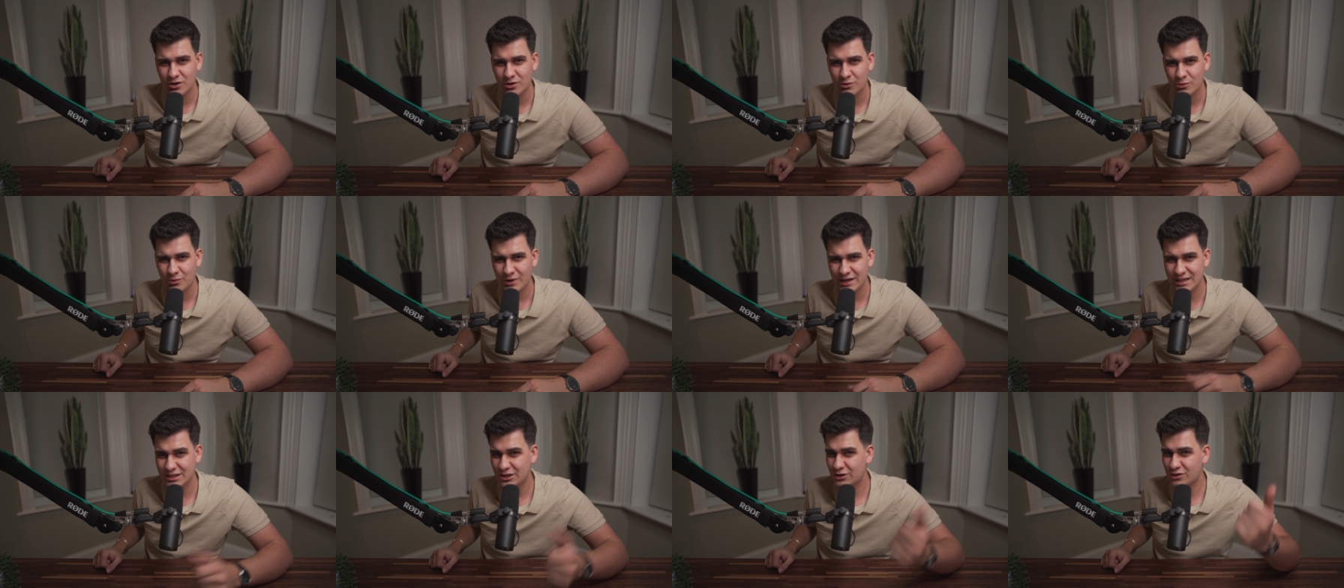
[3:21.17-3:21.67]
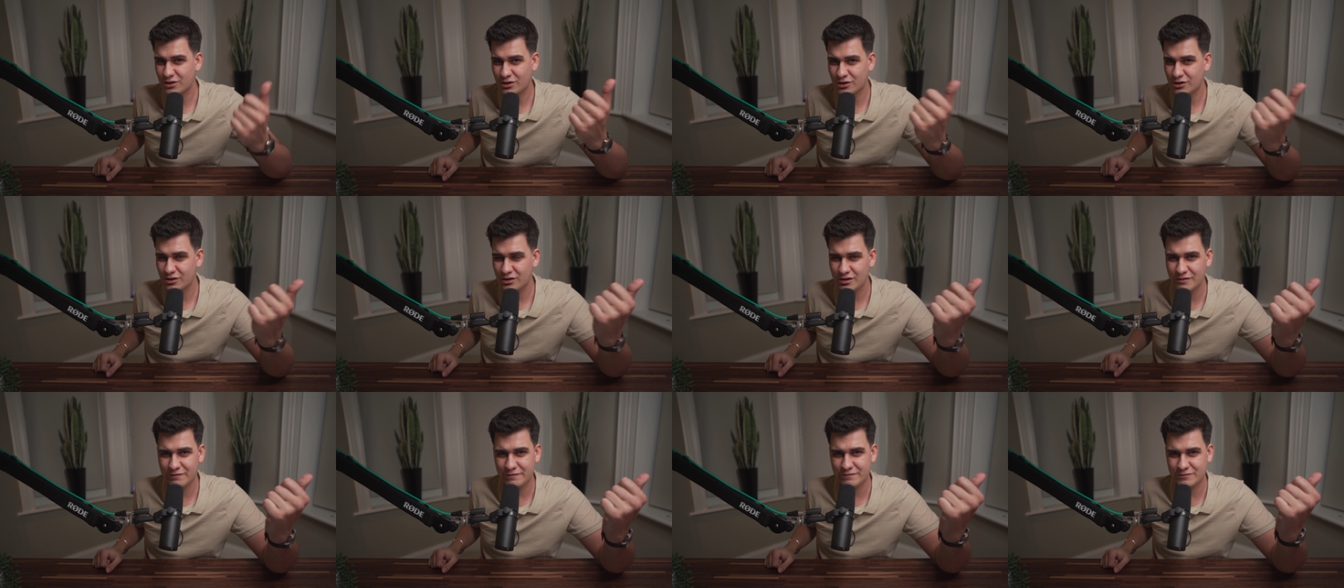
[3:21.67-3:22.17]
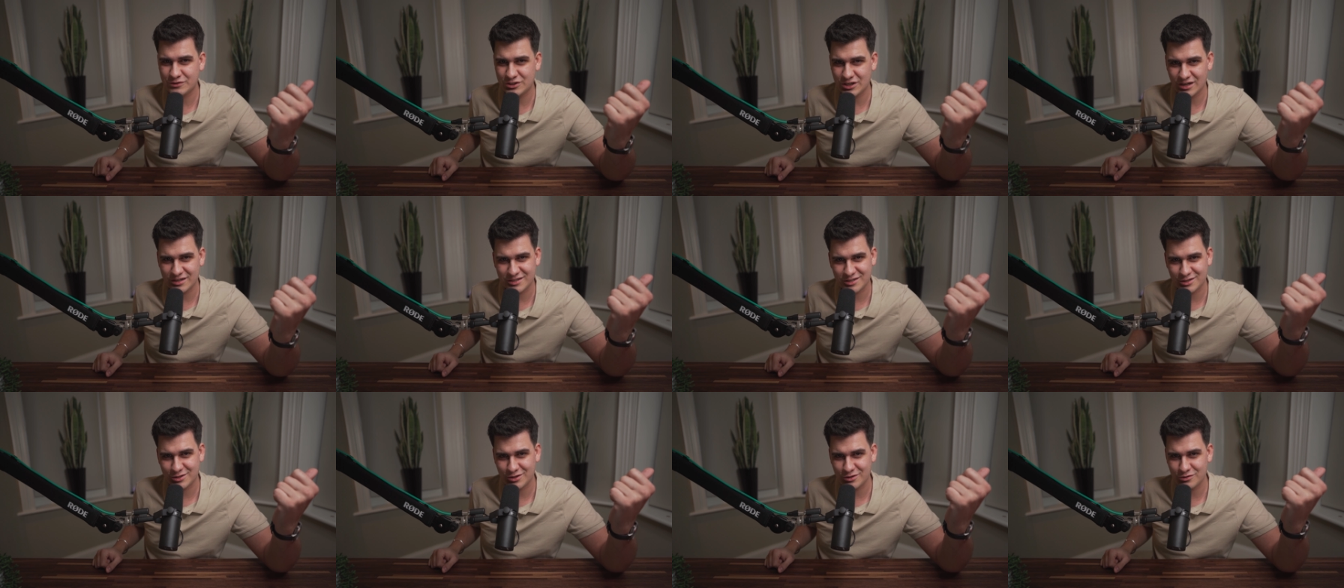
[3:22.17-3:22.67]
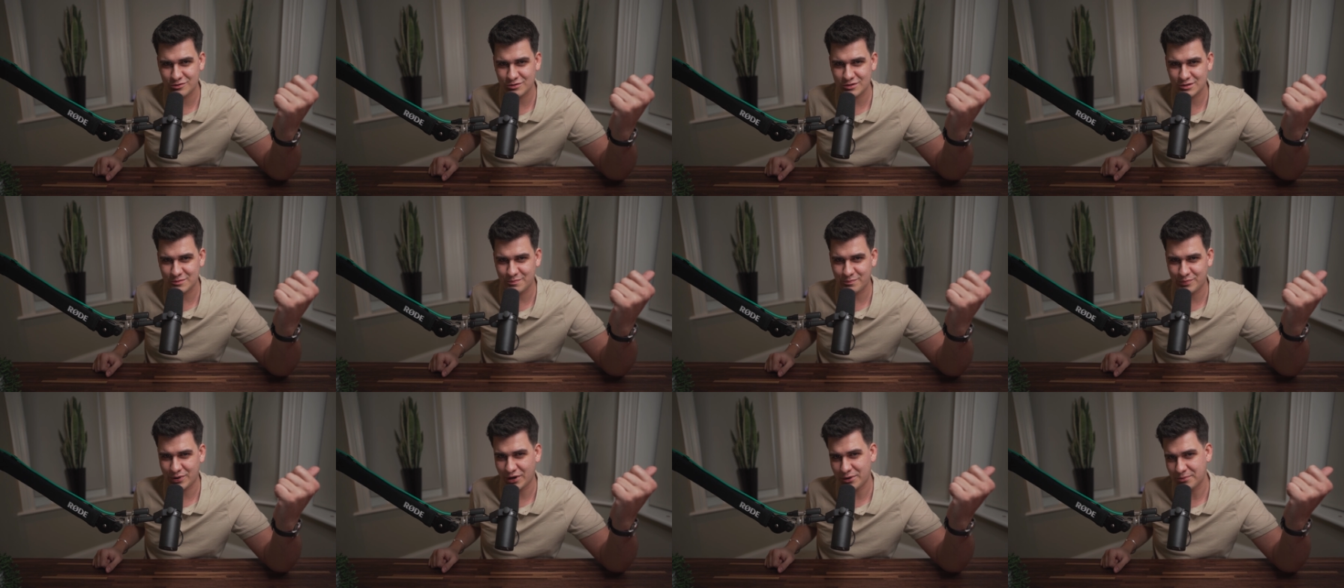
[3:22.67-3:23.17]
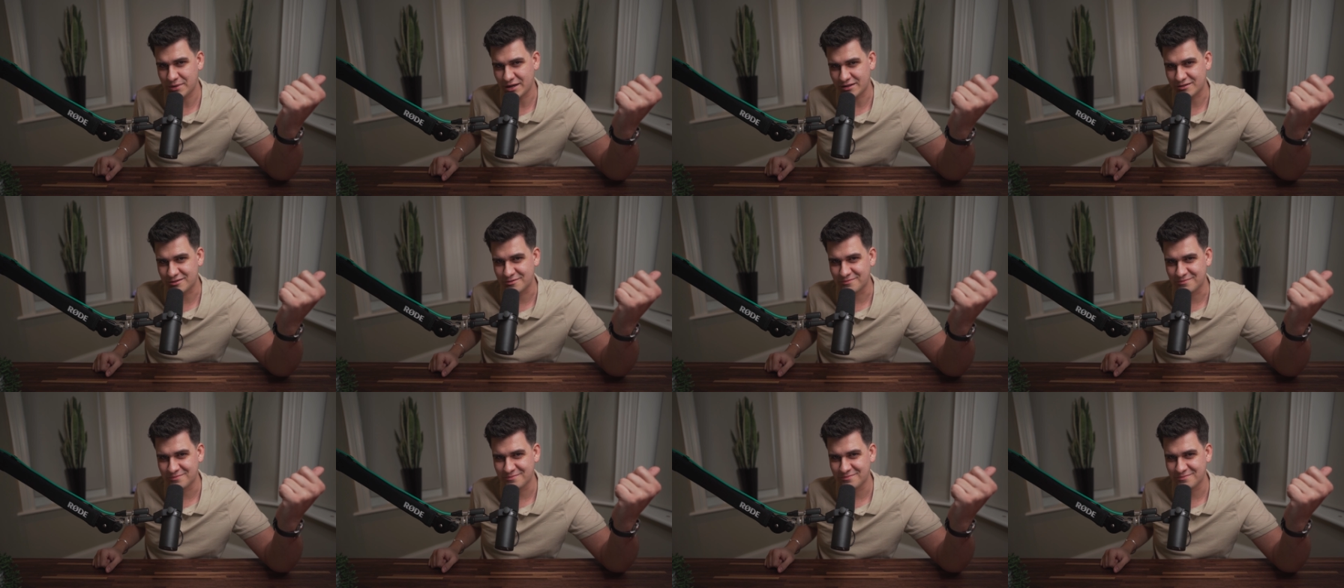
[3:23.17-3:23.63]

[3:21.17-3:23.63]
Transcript: When you could have just used Permit.